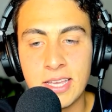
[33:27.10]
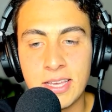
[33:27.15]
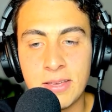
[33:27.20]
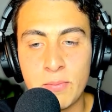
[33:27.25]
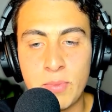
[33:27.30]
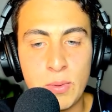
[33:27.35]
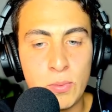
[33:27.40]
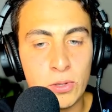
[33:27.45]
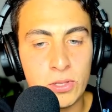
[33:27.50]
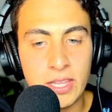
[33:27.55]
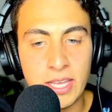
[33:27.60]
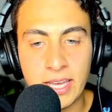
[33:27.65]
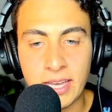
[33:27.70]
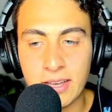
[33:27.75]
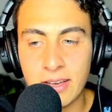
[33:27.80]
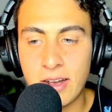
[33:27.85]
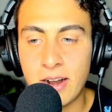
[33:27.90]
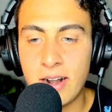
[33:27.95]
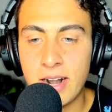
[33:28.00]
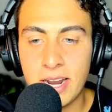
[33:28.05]
People
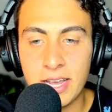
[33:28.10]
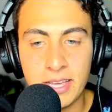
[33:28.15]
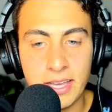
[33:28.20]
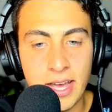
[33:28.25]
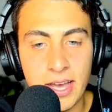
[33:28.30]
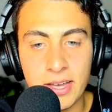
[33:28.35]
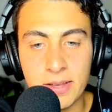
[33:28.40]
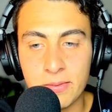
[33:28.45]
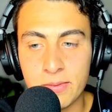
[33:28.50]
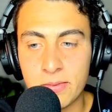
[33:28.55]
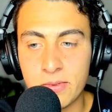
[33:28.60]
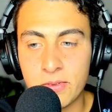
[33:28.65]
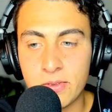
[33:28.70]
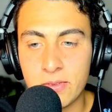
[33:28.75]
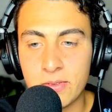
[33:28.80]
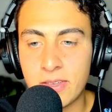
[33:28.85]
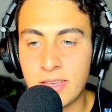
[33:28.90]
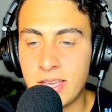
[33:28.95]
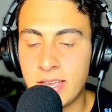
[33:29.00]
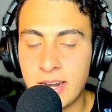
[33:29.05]
think, all right, yeah,
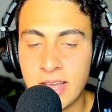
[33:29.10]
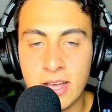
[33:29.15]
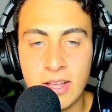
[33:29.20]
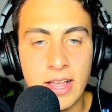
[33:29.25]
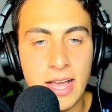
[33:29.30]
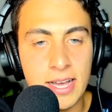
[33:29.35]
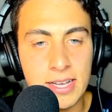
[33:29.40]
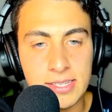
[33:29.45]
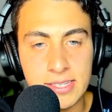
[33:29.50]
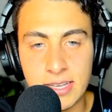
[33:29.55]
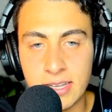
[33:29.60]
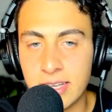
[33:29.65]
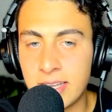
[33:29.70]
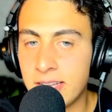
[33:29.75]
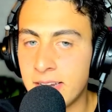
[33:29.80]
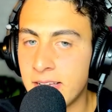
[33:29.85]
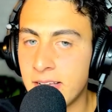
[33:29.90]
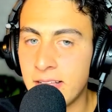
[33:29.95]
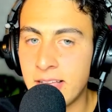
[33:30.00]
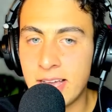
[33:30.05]
inhale, exhale,
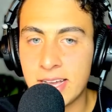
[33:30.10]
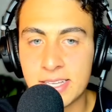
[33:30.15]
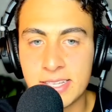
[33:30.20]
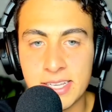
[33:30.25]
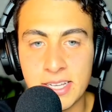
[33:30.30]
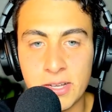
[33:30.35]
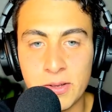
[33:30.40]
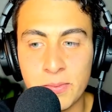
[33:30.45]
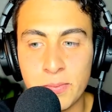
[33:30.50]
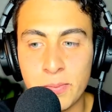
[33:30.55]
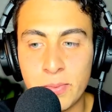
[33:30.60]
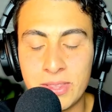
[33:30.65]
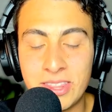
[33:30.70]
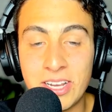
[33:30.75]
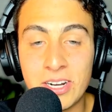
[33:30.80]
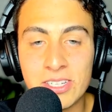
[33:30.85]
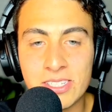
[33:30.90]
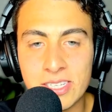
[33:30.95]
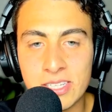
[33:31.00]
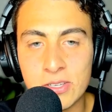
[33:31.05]
inhale, exhale. But
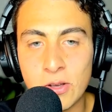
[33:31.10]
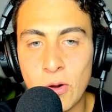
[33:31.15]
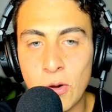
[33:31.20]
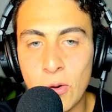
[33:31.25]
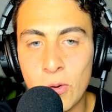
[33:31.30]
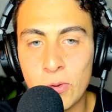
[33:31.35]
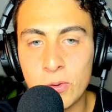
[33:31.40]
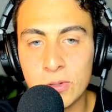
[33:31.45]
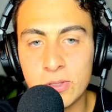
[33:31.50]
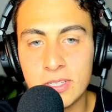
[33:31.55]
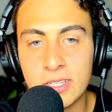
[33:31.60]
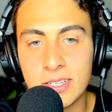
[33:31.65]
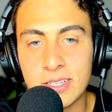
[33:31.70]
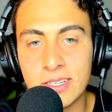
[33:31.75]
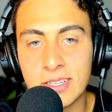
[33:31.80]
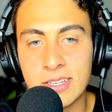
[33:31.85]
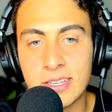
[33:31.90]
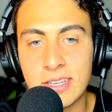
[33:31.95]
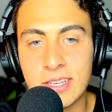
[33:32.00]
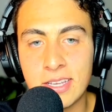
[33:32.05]
there's this hold
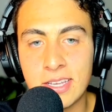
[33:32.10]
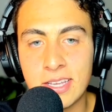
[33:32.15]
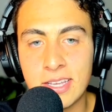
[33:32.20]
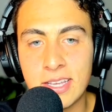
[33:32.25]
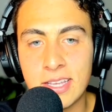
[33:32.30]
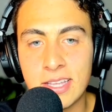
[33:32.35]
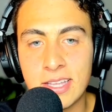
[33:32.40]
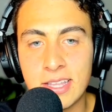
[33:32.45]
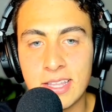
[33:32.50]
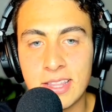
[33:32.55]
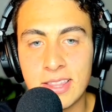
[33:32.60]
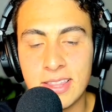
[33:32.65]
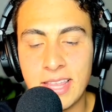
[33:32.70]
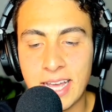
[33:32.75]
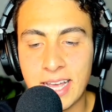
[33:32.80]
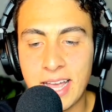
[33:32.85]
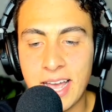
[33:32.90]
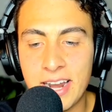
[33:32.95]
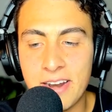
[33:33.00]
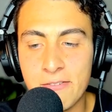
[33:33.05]

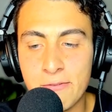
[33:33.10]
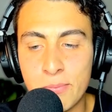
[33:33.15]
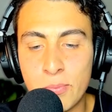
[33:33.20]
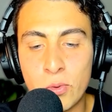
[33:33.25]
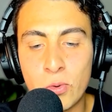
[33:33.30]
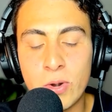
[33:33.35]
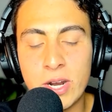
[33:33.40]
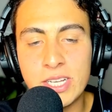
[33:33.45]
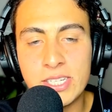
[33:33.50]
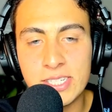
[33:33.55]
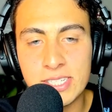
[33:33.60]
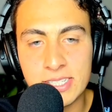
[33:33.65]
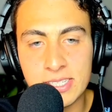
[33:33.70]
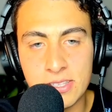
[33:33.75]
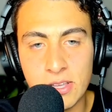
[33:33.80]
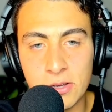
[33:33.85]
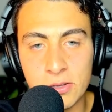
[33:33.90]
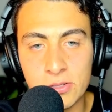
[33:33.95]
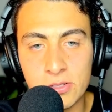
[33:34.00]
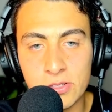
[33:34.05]
that kind of bridges
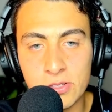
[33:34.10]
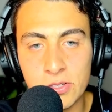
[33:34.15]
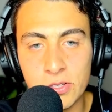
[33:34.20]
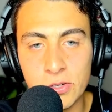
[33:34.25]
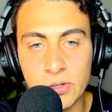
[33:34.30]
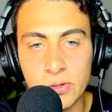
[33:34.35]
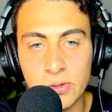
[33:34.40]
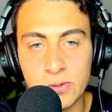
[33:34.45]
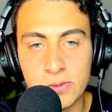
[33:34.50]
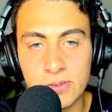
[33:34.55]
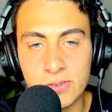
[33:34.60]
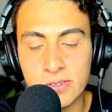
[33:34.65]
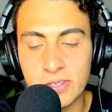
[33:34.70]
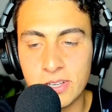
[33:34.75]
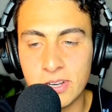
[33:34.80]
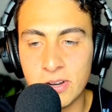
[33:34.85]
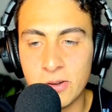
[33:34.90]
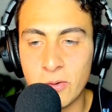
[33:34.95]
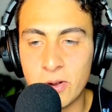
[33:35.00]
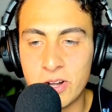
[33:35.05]
those two.
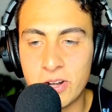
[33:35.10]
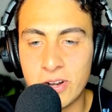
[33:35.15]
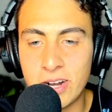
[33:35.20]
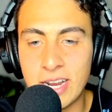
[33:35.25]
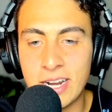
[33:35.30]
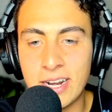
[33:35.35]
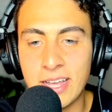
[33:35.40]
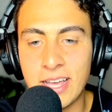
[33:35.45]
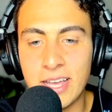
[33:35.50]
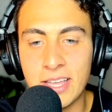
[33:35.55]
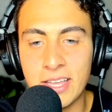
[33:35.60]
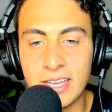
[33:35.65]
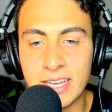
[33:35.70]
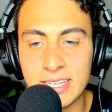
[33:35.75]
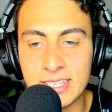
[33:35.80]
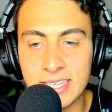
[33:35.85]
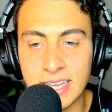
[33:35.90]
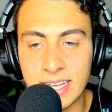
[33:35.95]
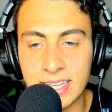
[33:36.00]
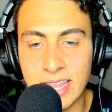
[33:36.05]
You know, when you're inhaling,
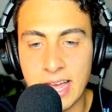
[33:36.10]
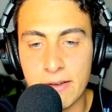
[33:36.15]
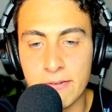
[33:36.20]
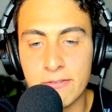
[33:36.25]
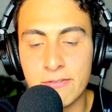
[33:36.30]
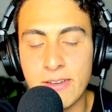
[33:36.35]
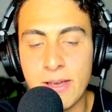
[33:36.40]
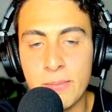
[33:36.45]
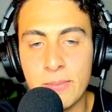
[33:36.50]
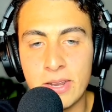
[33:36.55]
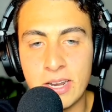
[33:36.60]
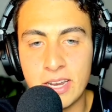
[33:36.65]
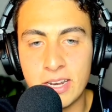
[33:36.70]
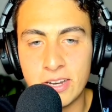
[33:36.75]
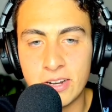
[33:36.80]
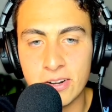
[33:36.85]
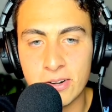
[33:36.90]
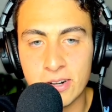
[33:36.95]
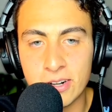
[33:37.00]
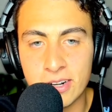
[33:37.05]
it's like that feminine,
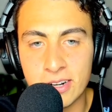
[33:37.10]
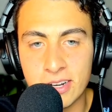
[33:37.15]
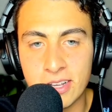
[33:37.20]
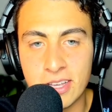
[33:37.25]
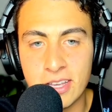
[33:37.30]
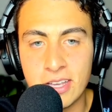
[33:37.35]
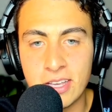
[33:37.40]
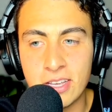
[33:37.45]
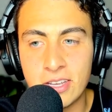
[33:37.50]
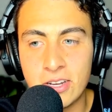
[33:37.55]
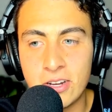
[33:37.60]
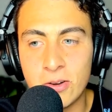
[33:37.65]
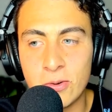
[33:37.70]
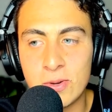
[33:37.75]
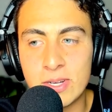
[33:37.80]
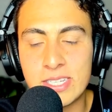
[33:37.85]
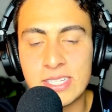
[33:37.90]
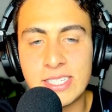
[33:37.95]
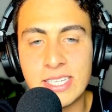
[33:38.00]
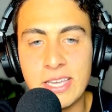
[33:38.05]
you're, you're
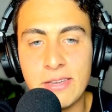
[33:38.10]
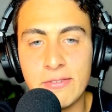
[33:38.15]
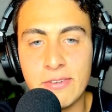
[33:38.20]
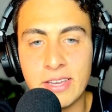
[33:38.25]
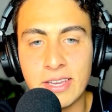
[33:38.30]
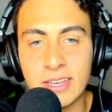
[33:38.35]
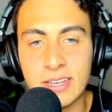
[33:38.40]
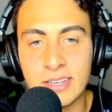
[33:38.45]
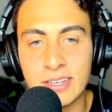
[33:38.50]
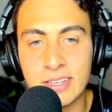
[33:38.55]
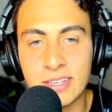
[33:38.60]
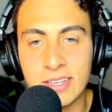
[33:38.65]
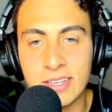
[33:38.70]
receiving.